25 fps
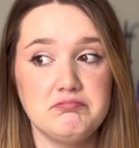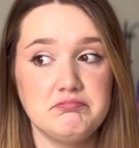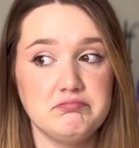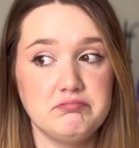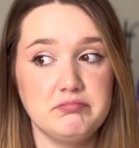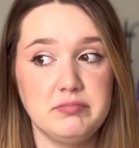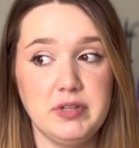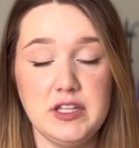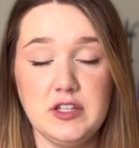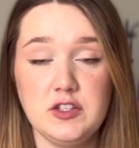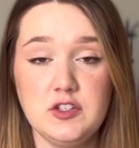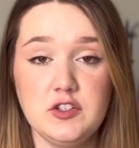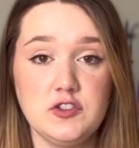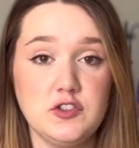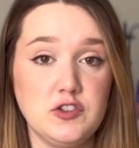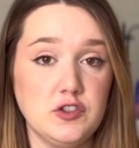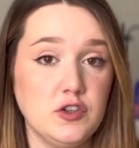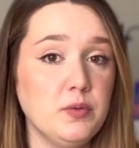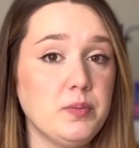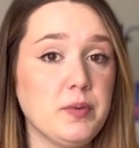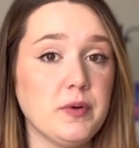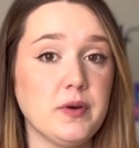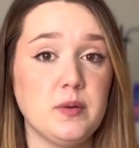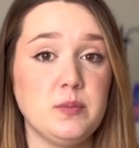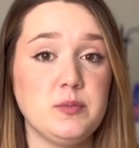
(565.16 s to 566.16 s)
been
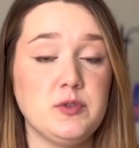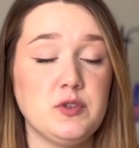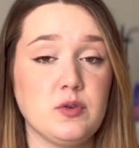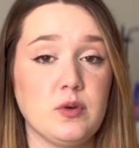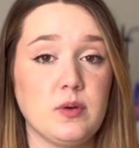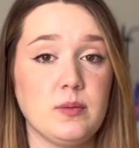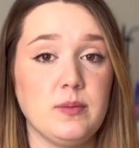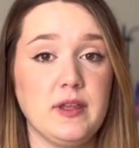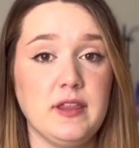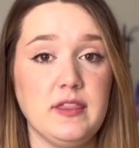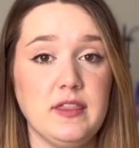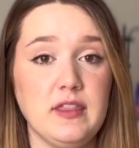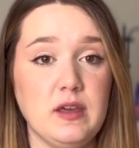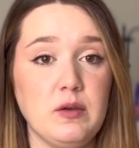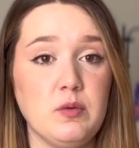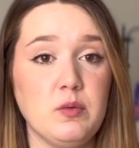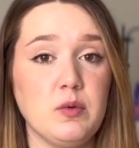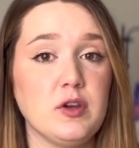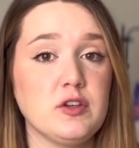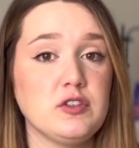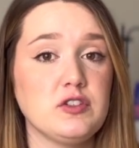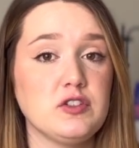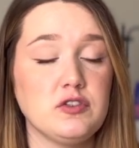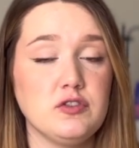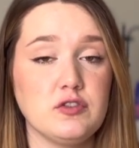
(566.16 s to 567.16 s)
super absorbent. They
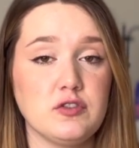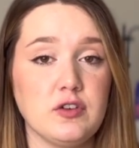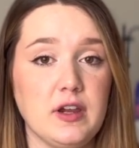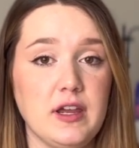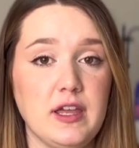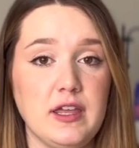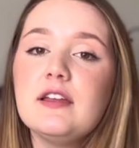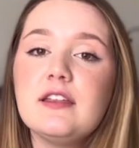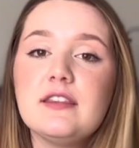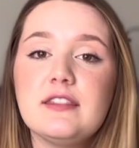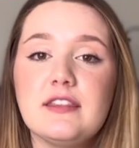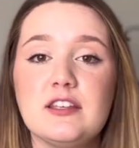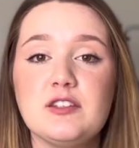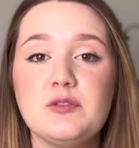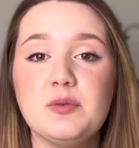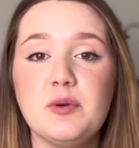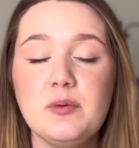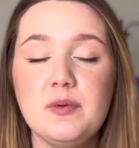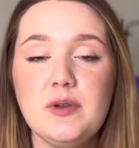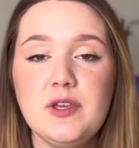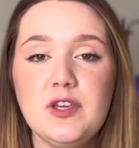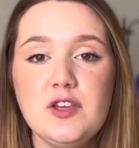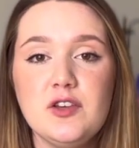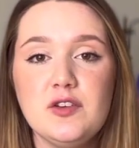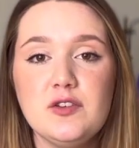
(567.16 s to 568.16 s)
worked great. That's what
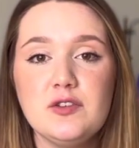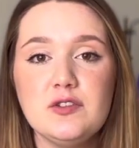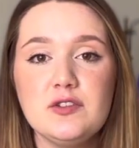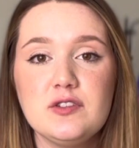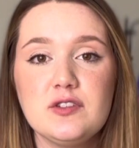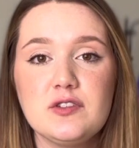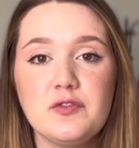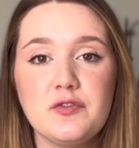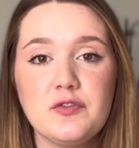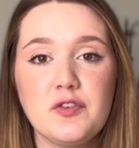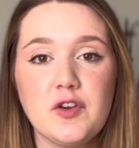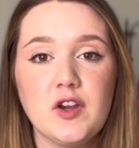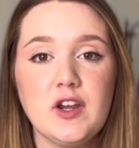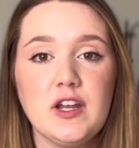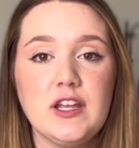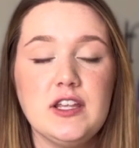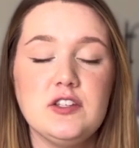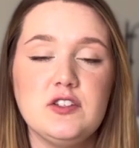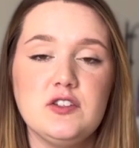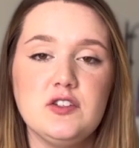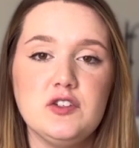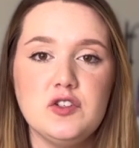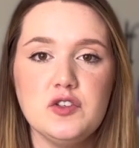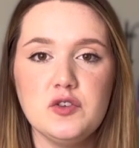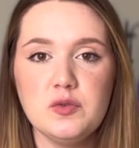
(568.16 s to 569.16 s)
we used for
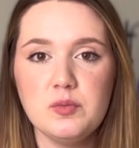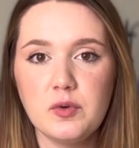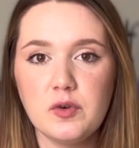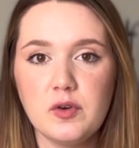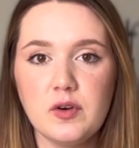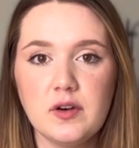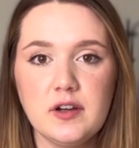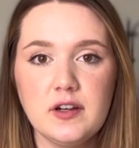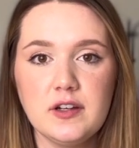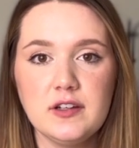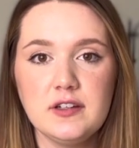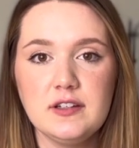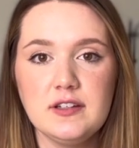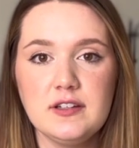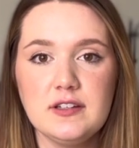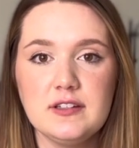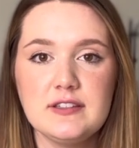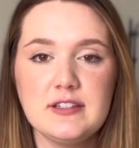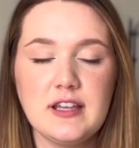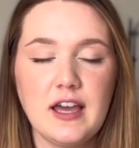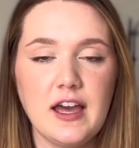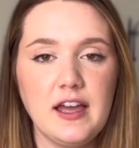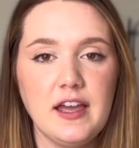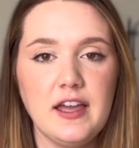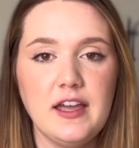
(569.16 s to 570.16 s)
his newborn
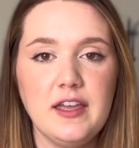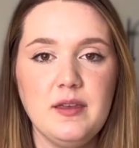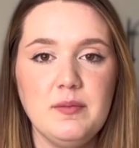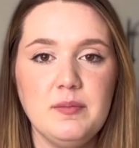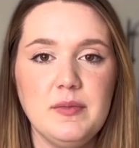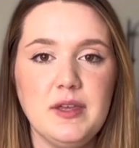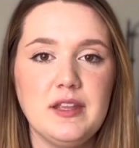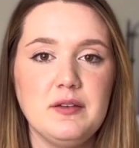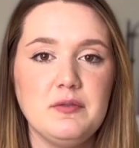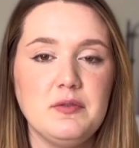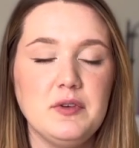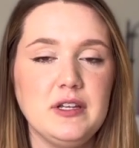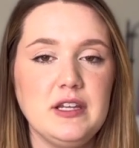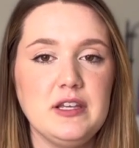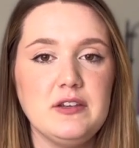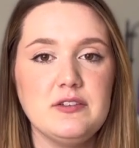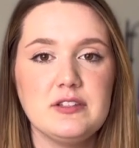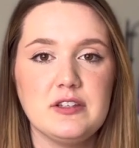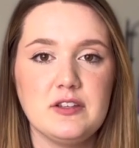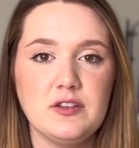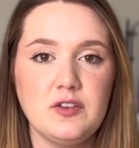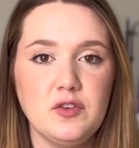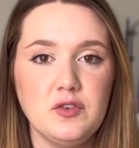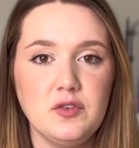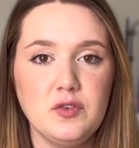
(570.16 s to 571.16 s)
time, and when he's
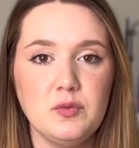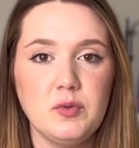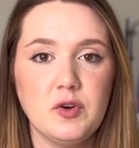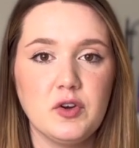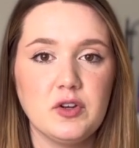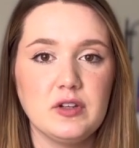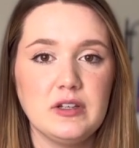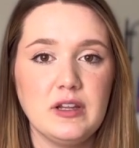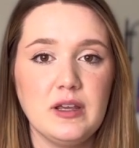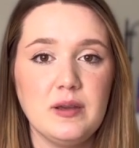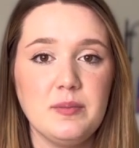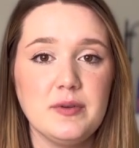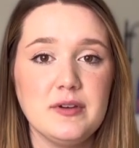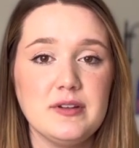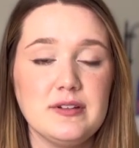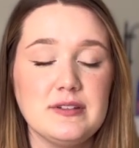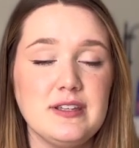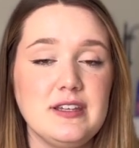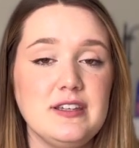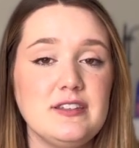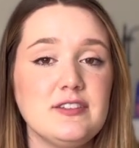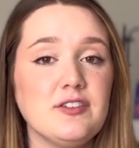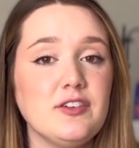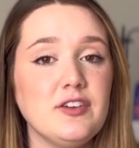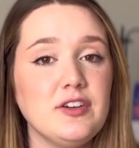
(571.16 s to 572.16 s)
in newborn diapers,
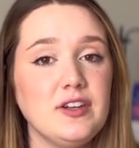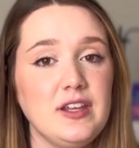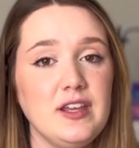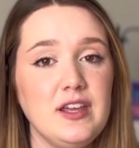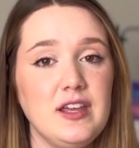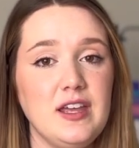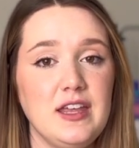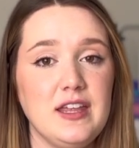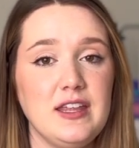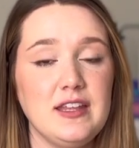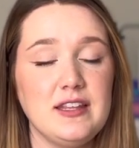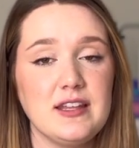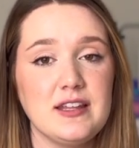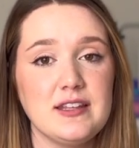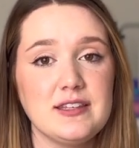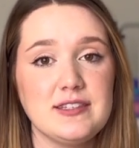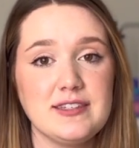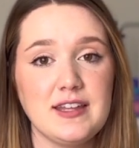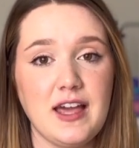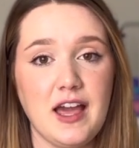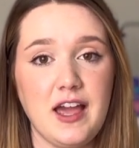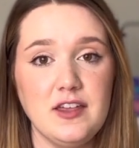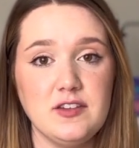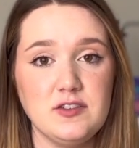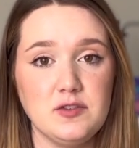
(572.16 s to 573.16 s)
he's already in
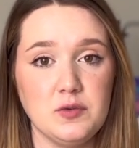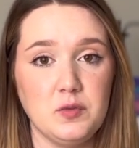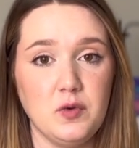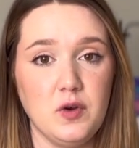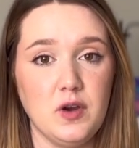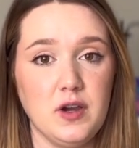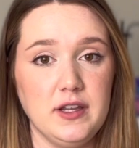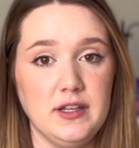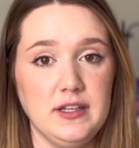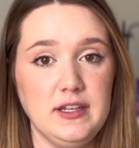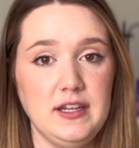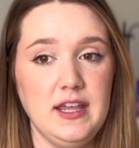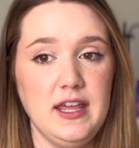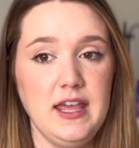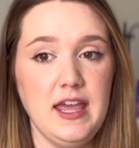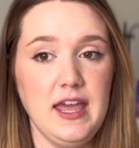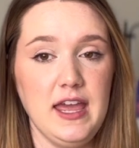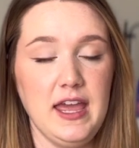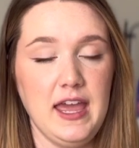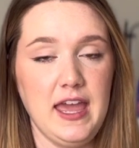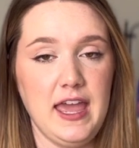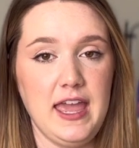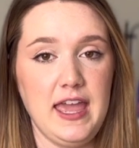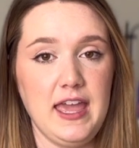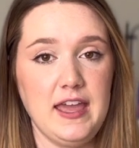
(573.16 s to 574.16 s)
size 1,
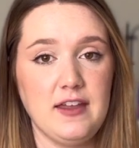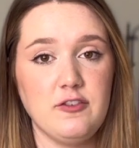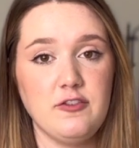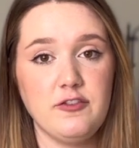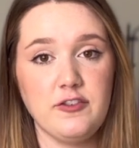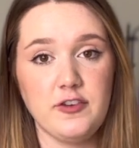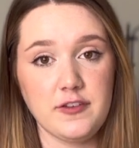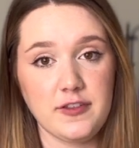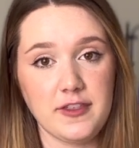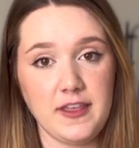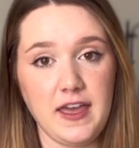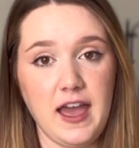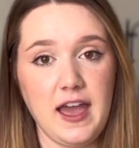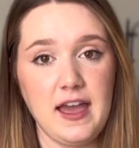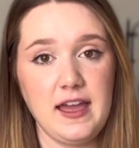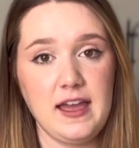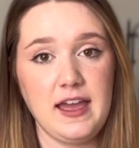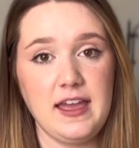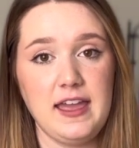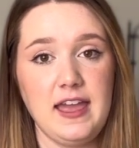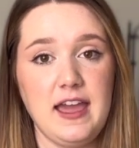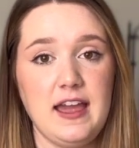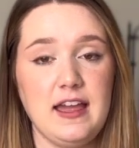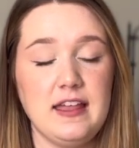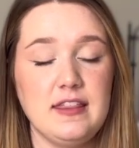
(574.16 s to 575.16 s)
and for that I
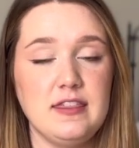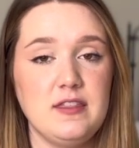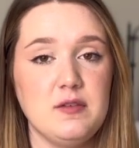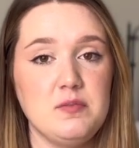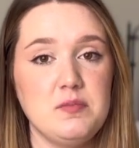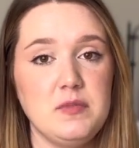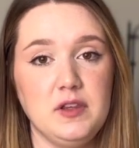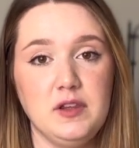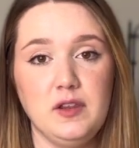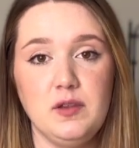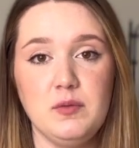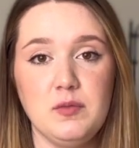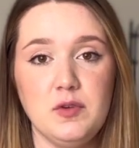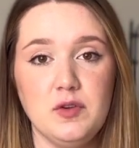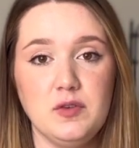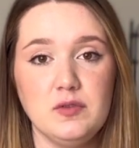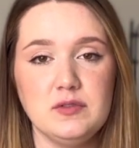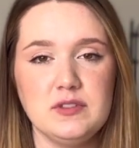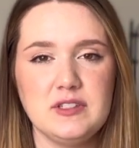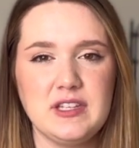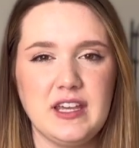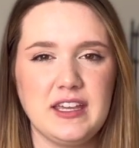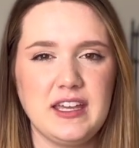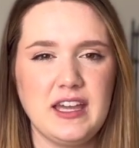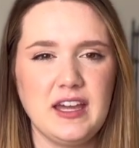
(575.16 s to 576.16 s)
had the Millie
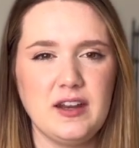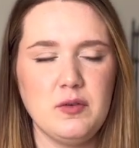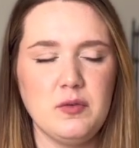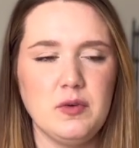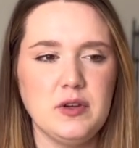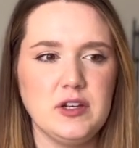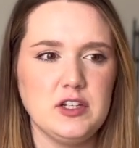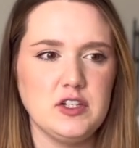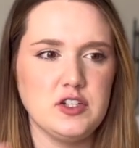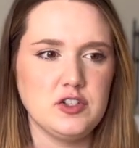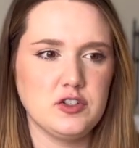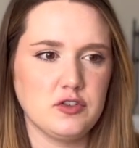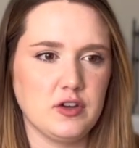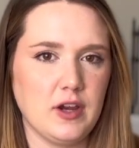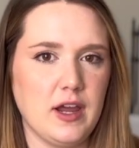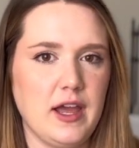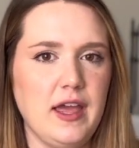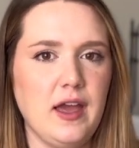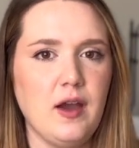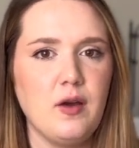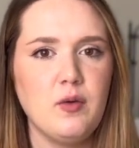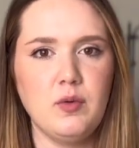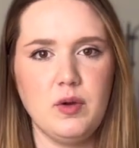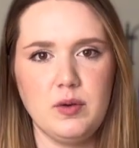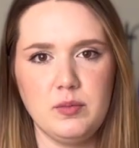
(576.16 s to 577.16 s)
Moons. I kind of wanted to try
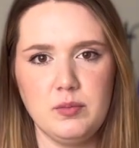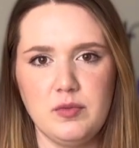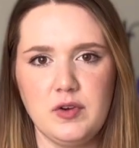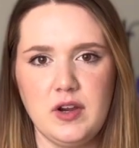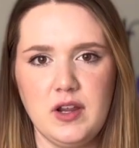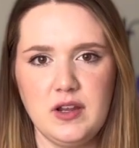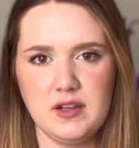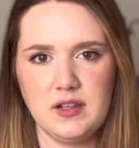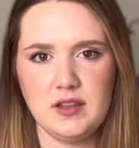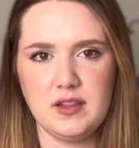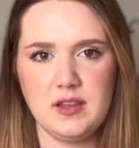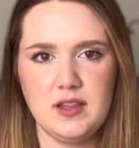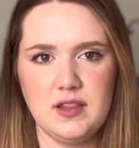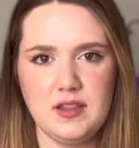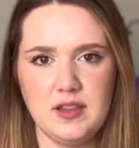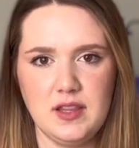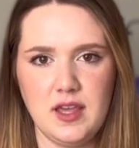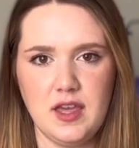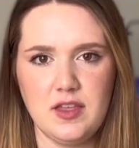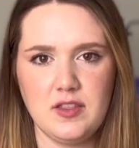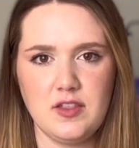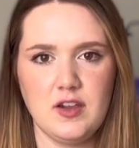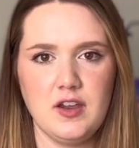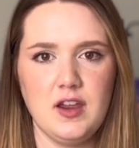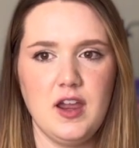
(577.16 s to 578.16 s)
out one brand and then the
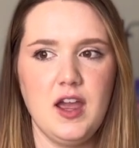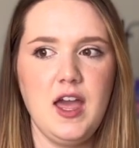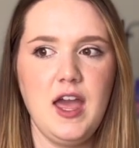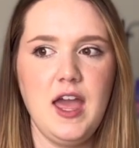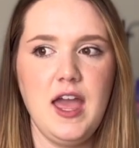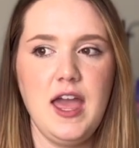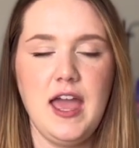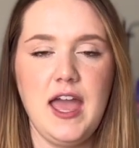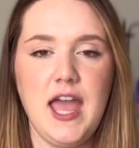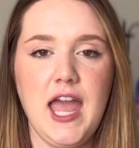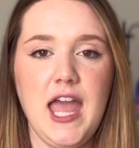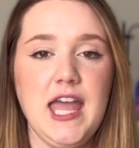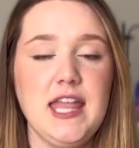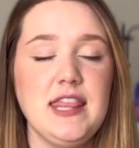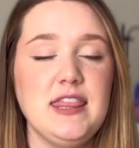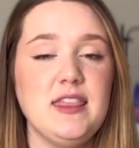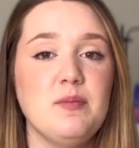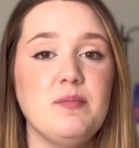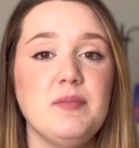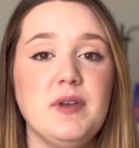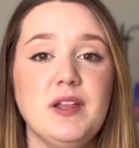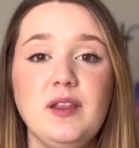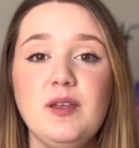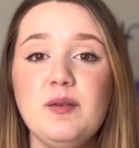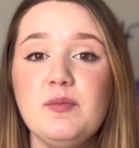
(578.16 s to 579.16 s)
other, and the
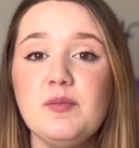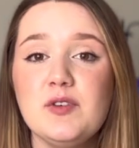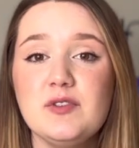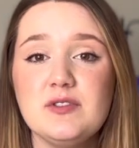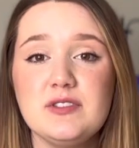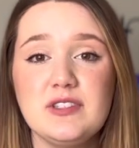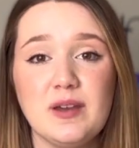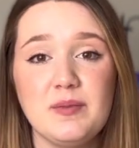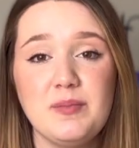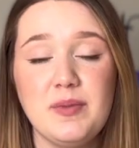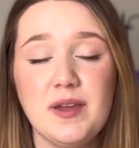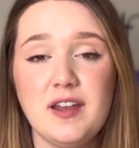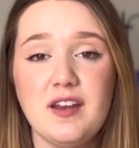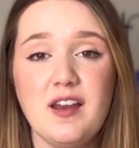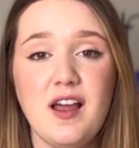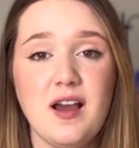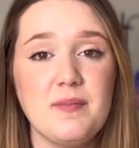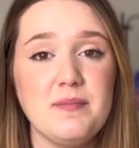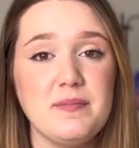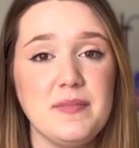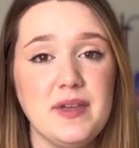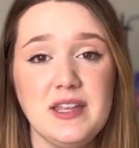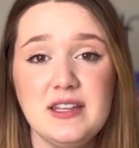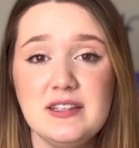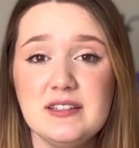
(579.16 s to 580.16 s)
Millie Moons have been
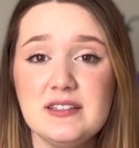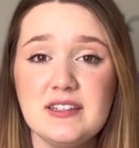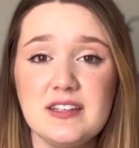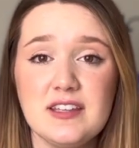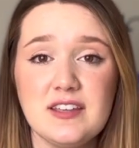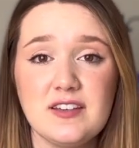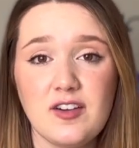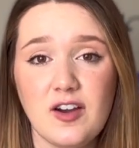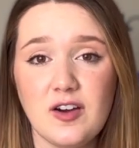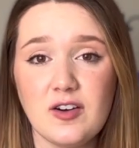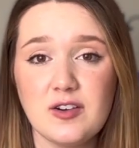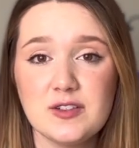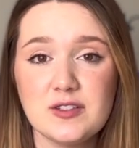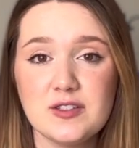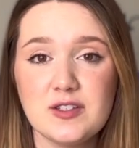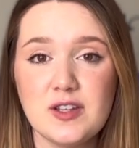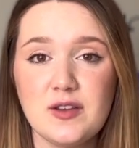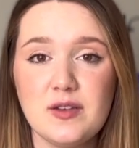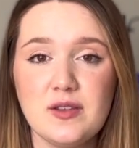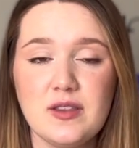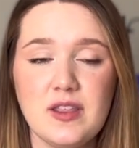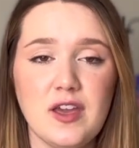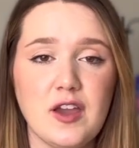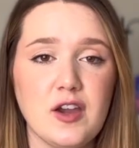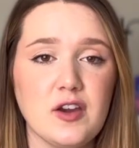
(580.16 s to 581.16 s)
amazing also.
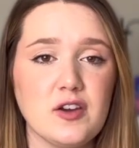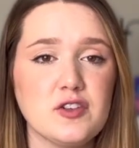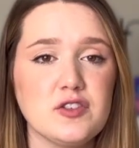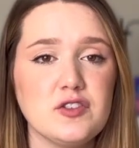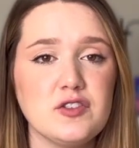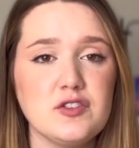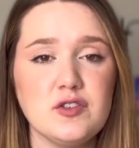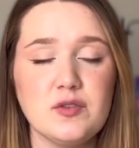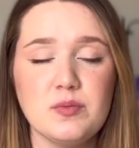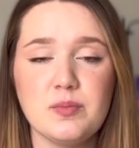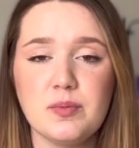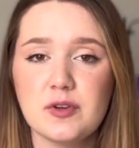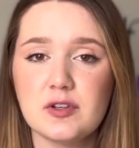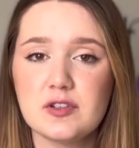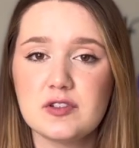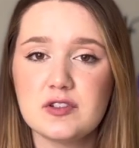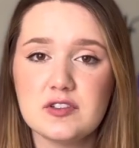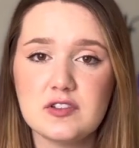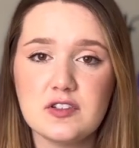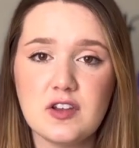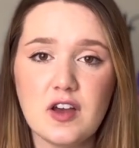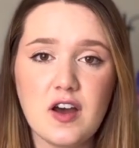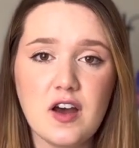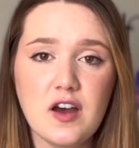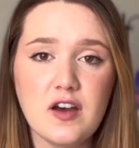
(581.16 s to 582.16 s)
They are super
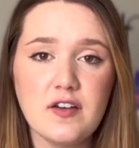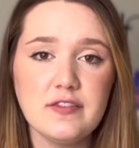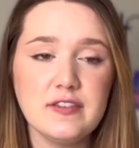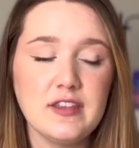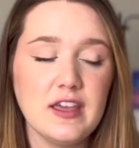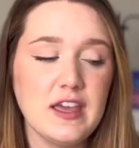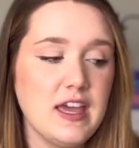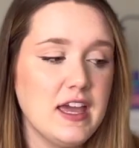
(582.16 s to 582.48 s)
soft.